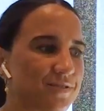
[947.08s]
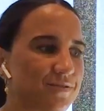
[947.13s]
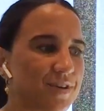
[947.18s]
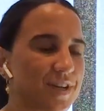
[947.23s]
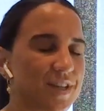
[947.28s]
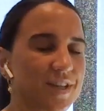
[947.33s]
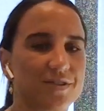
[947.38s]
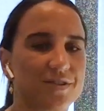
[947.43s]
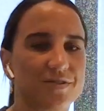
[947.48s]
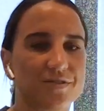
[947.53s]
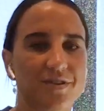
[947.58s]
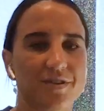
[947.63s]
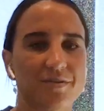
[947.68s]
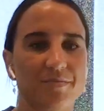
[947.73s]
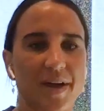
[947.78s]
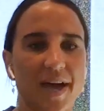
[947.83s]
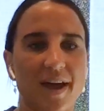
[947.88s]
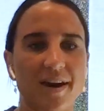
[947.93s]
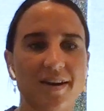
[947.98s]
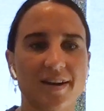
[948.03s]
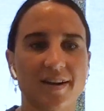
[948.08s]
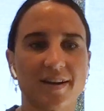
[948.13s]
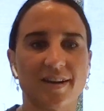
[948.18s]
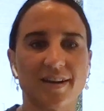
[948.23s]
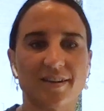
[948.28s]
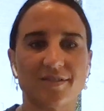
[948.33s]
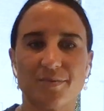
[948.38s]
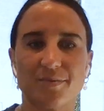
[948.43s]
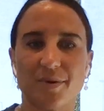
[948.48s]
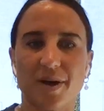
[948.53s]
really good about it
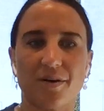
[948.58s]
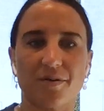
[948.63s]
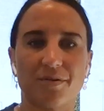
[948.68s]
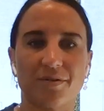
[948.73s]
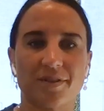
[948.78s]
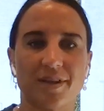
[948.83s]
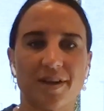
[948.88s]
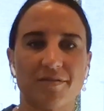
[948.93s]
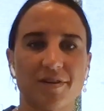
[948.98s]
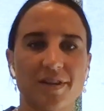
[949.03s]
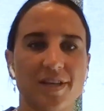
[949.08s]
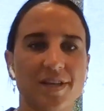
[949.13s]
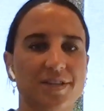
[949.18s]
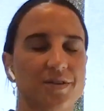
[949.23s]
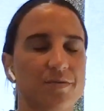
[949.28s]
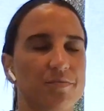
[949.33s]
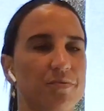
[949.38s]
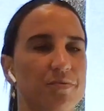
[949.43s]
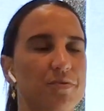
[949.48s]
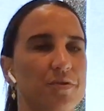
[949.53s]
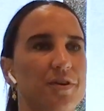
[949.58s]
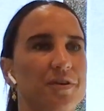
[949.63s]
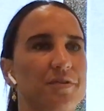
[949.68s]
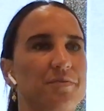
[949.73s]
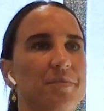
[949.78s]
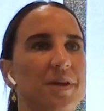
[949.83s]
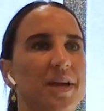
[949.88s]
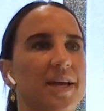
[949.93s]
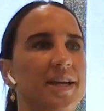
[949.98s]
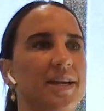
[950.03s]
as well. And they really supported
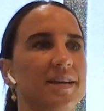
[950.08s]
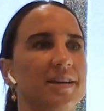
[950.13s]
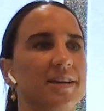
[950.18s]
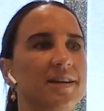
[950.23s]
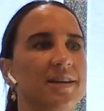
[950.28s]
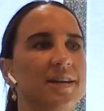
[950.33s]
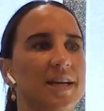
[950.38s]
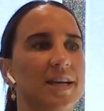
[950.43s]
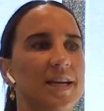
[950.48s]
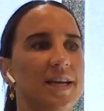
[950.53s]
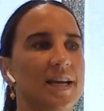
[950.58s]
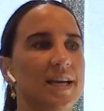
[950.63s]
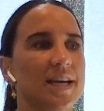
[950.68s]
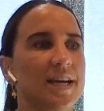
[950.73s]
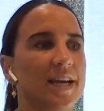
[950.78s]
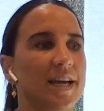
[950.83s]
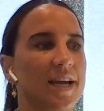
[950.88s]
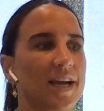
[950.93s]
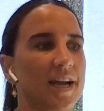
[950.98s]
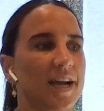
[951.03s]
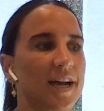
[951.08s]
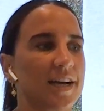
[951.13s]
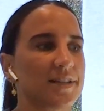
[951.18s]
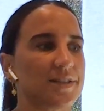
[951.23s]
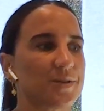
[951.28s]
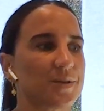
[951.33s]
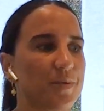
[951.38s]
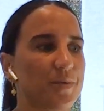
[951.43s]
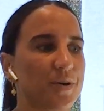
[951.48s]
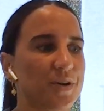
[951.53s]
me. And I
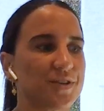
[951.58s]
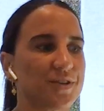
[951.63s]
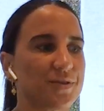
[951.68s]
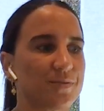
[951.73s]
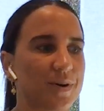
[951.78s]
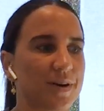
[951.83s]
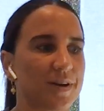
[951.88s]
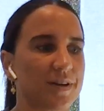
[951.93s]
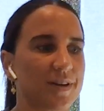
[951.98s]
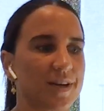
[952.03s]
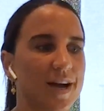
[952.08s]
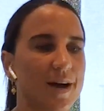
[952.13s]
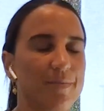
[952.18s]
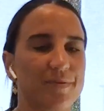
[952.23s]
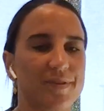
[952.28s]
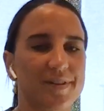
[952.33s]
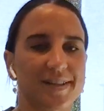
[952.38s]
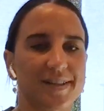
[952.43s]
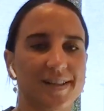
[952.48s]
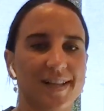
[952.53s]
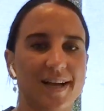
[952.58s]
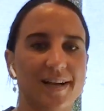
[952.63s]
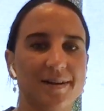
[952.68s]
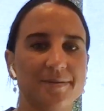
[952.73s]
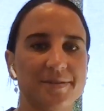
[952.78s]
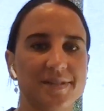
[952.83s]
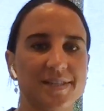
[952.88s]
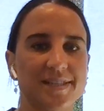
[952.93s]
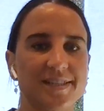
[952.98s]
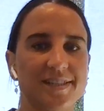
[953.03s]
spoke to a couple of
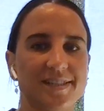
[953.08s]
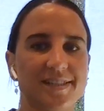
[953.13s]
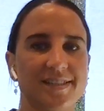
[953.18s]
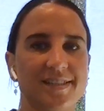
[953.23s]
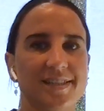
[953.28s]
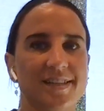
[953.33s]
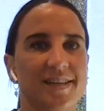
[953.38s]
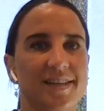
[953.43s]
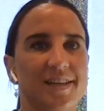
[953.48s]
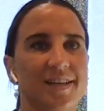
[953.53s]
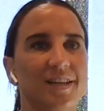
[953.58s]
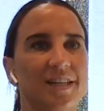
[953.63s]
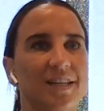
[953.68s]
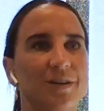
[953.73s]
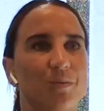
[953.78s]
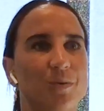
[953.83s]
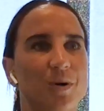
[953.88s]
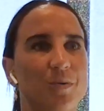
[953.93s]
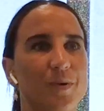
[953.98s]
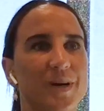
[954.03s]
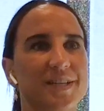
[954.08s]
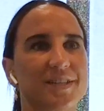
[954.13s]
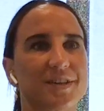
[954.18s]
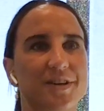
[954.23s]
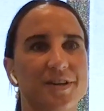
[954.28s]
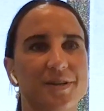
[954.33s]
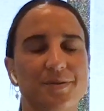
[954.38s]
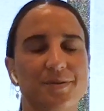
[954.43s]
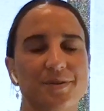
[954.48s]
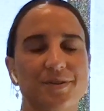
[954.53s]
clubs, and what West
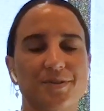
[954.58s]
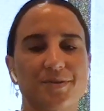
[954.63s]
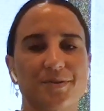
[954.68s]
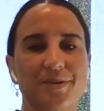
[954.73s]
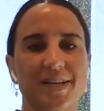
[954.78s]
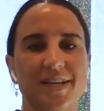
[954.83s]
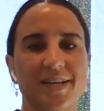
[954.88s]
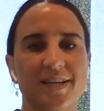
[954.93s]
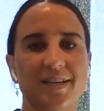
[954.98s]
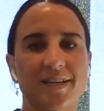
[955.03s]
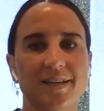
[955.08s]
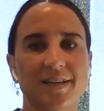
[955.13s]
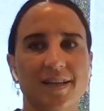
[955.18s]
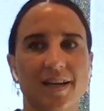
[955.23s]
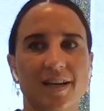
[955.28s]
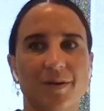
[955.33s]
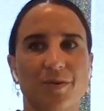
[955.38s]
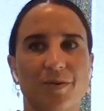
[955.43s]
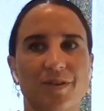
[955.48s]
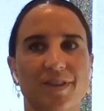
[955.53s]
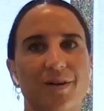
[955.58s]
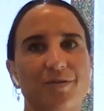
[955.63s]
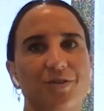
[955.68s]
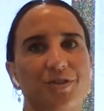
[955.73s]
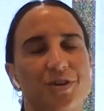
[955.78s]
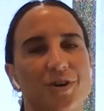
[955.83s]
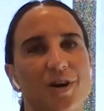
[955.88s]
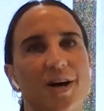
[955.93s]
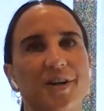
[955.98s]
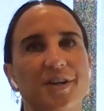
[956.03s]
Coast are doing and what they were
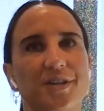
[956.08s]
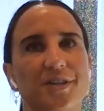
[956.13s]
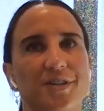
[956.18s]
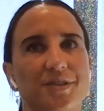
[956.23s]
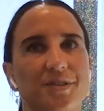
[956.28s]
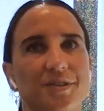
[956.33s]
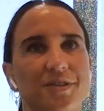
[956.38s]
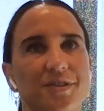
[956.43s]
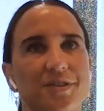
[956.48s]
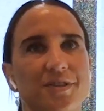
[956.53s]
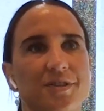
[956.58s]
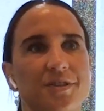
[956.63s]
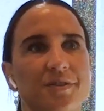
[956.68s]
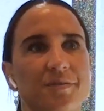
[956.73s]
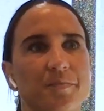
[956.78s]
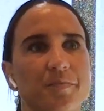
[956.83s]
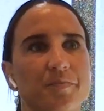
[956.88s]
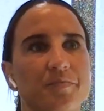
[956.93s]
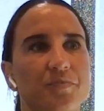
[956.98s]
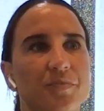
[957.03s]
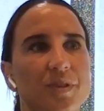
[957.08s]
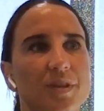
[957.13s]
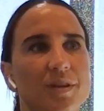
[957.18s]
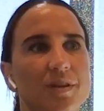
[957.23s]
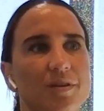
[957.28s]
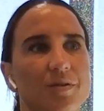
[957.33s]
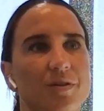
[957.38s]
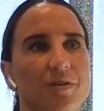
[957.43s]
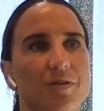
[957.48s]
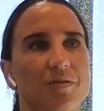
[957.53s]
trying to do
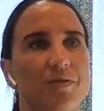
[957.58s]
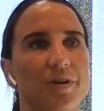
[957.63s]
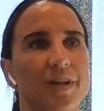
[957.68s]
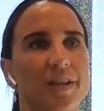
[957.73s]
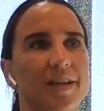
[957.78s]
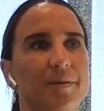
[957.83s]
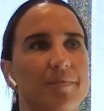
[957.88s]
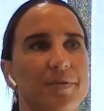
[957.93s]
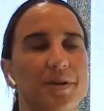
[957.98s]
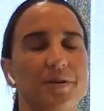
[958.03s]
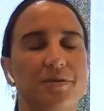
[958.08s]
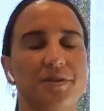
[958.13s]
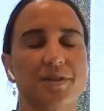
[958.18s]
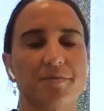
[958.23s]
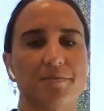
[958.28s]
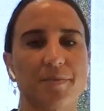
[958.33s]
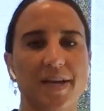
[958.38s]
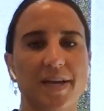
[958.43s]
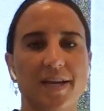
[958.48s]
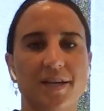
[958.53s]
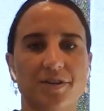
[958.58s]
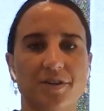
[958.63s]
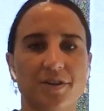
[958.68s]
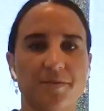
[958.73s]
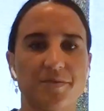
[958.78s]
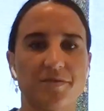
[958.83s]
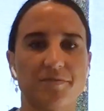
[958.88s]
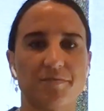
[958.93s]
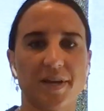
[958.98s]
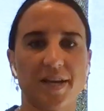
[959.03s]
really appealed to me in
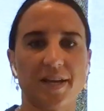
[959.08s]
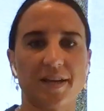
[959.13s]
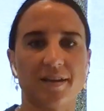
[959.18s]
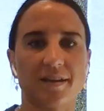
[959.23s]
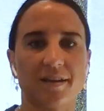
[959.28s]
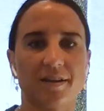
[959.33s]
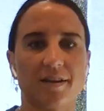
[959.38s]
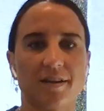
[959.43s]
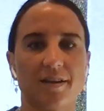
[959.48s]
terms of I